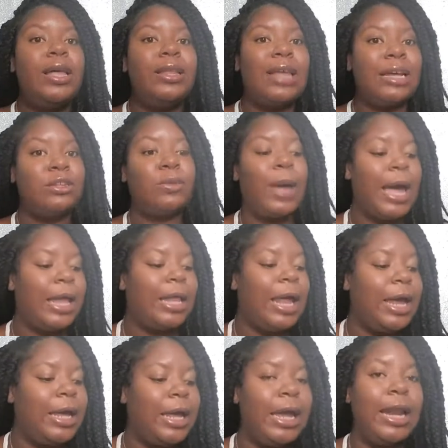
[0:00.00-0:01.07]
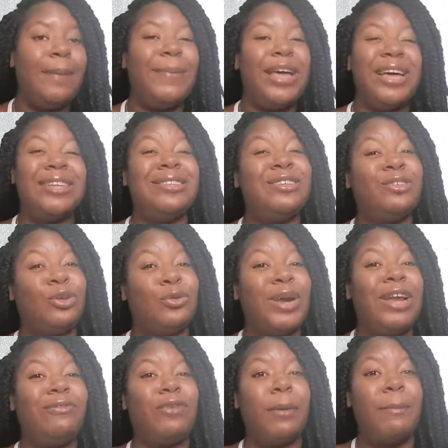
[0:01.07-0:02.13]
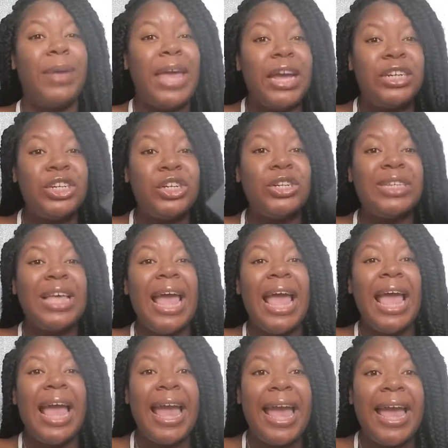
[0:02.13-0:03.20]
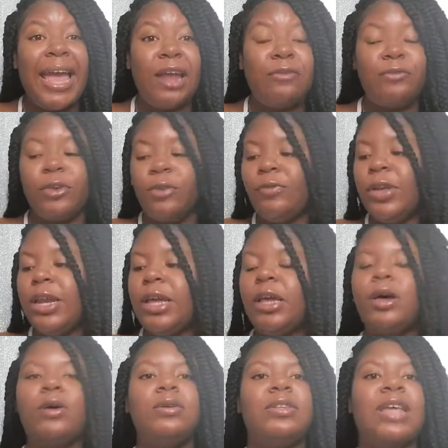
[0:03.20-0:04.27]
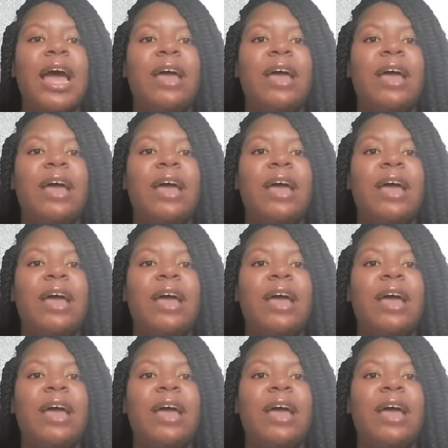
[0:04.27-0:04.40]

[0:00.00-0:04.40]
That's why I like Canon, because it's great for pictures and for videos.